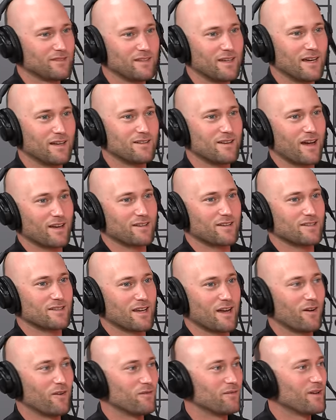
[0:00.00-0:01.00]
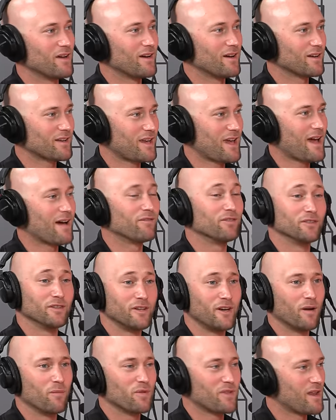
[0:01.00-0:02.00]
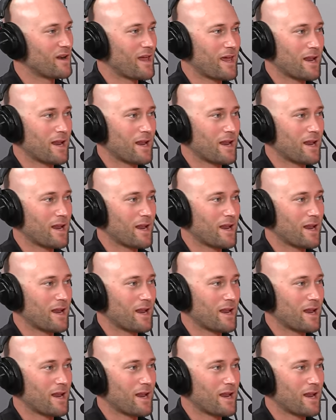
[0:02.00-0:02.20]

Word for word: Yeah, not to sound uh, cavalier, but that